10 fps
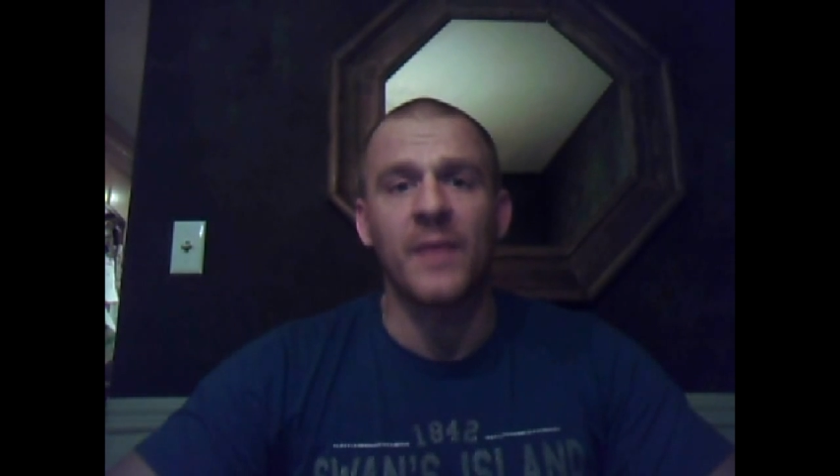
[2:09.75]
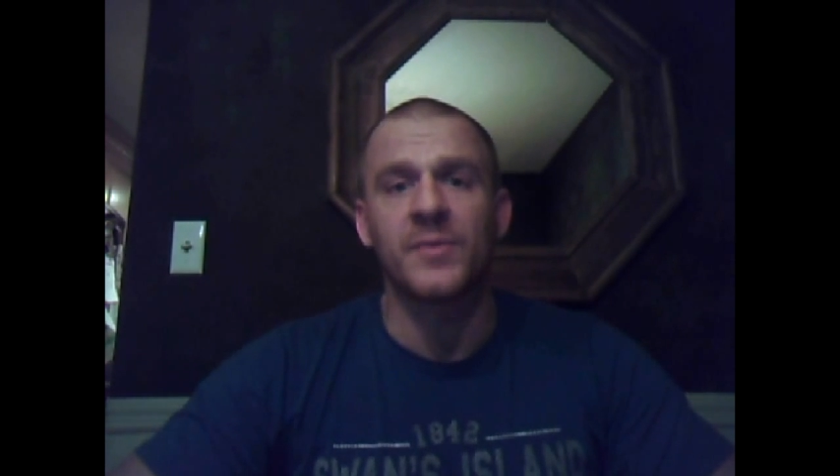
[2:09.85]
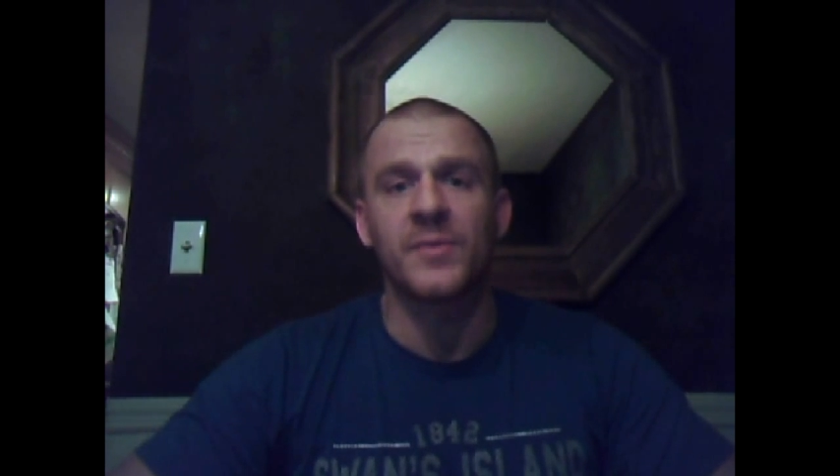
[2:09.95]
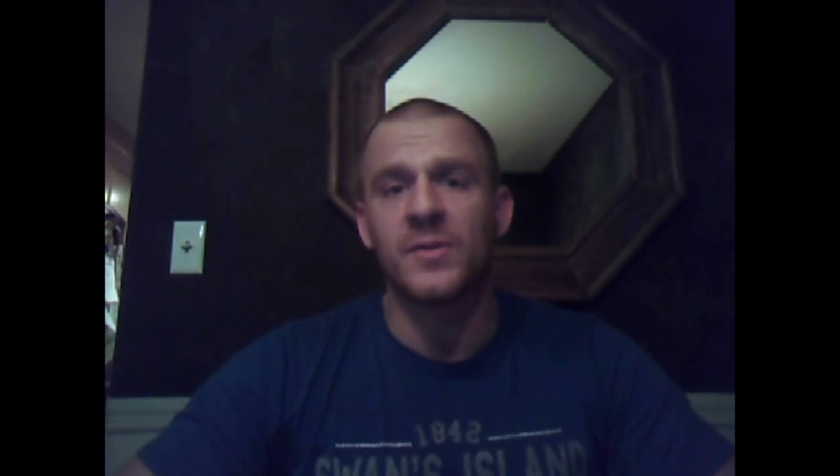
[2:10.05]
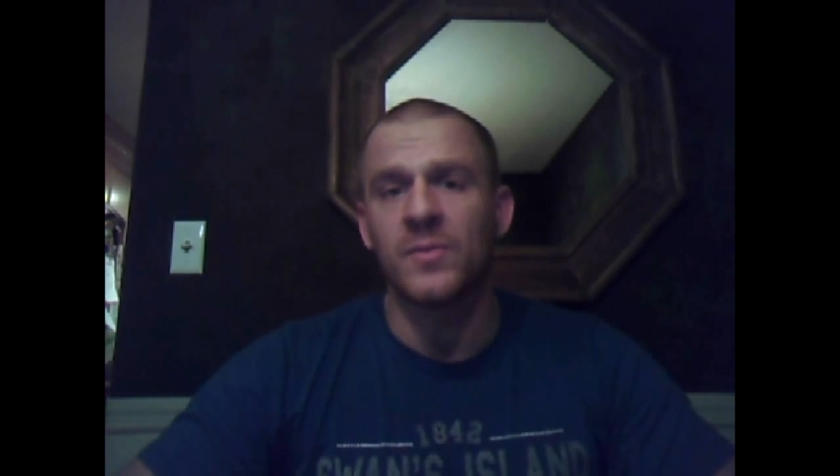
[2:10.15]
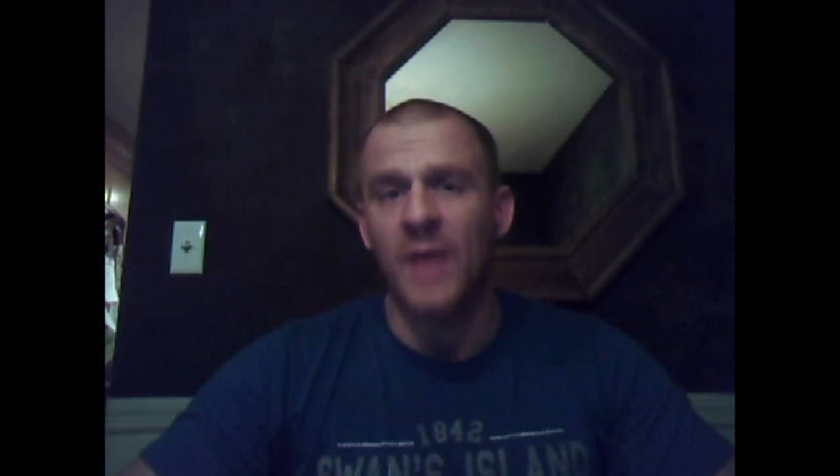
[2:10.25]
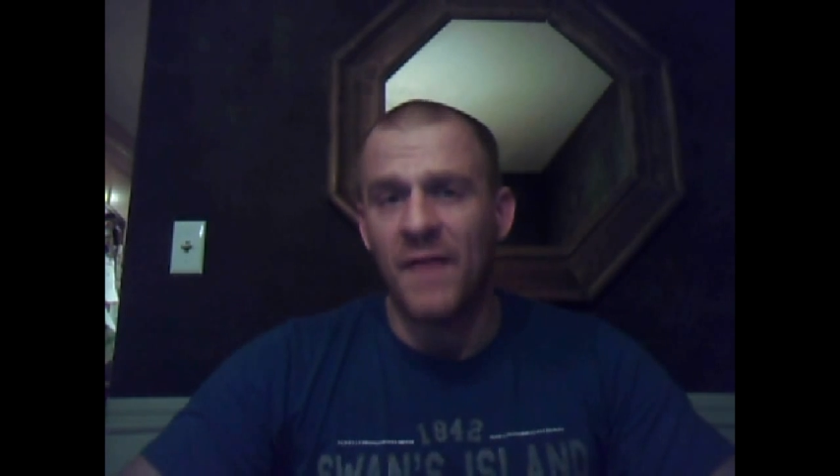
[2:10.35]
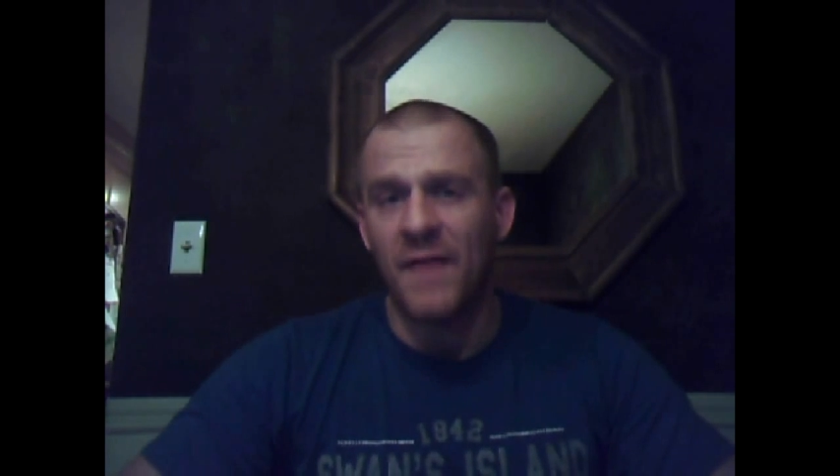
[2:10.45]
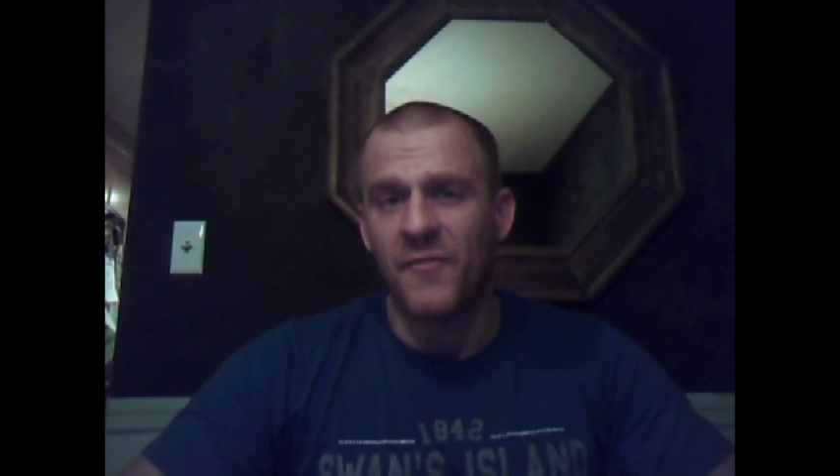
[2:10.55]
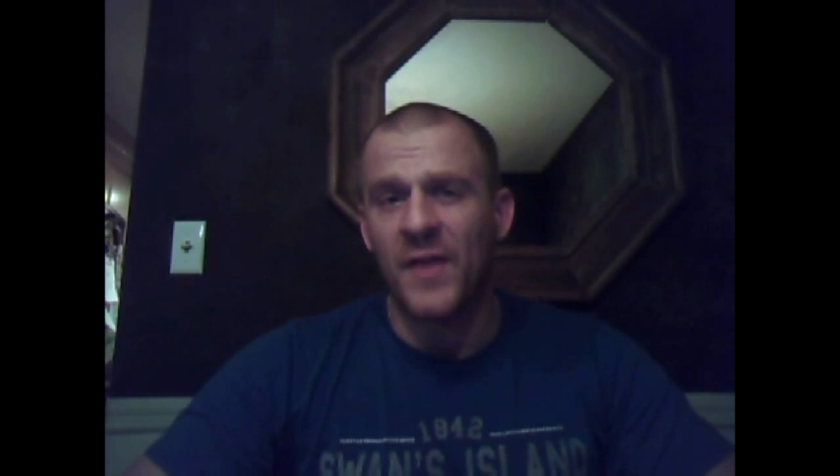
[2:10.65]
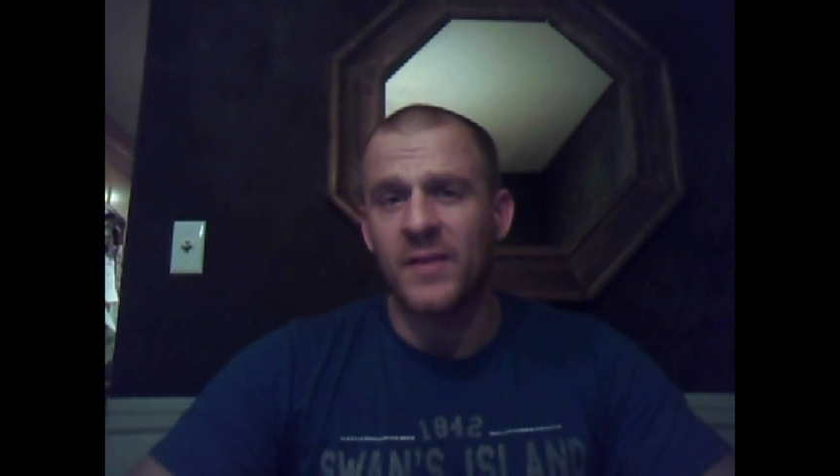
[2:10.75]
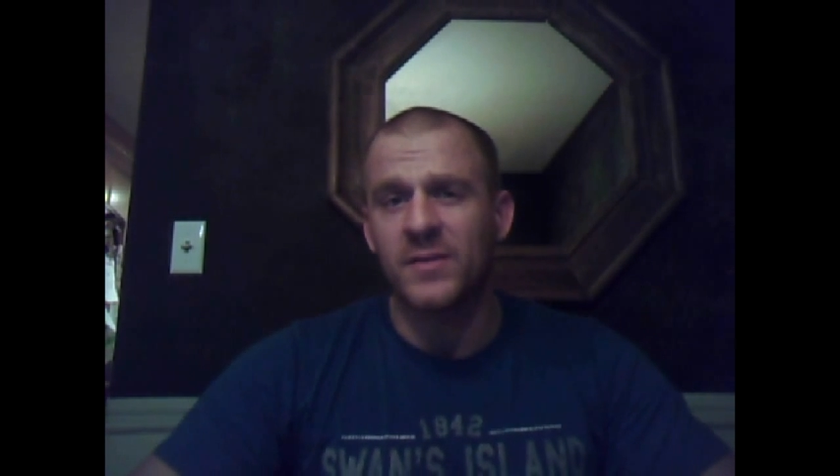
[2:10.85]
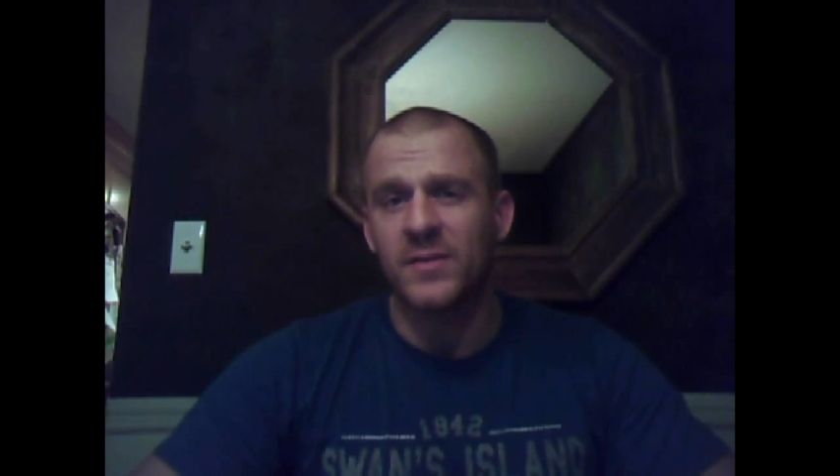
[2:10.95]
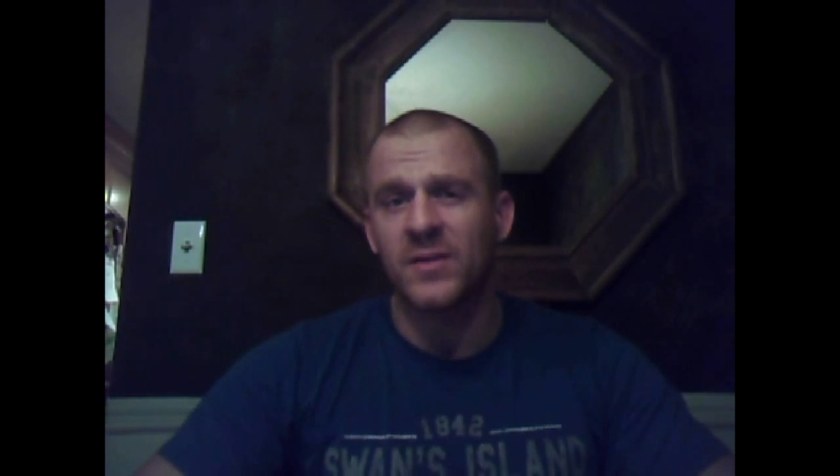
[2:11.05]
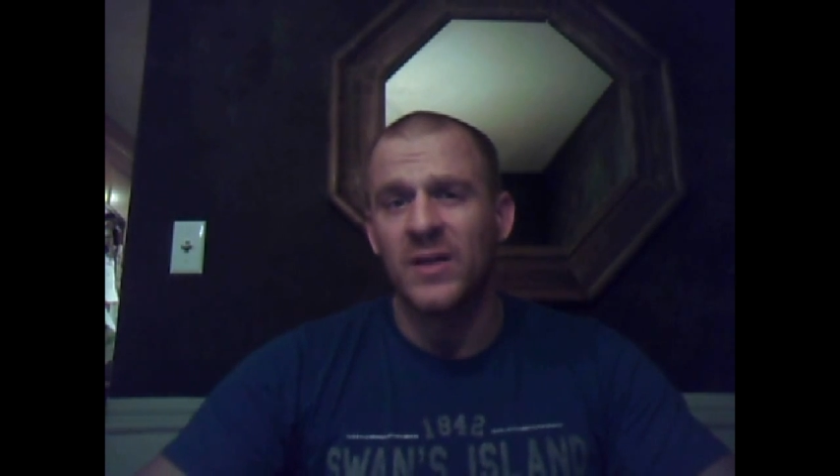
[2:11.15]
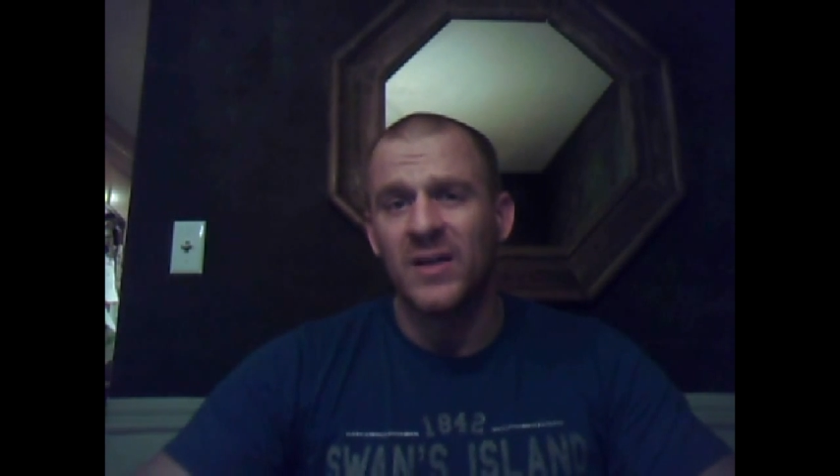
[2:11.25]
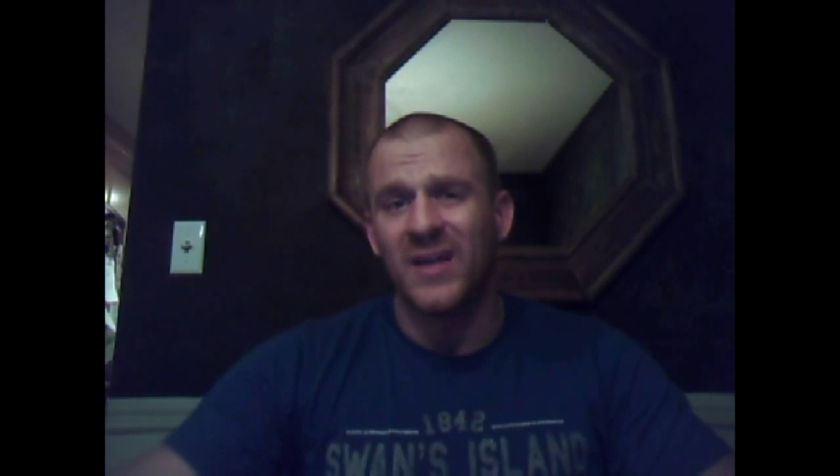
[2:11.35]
able to do live events,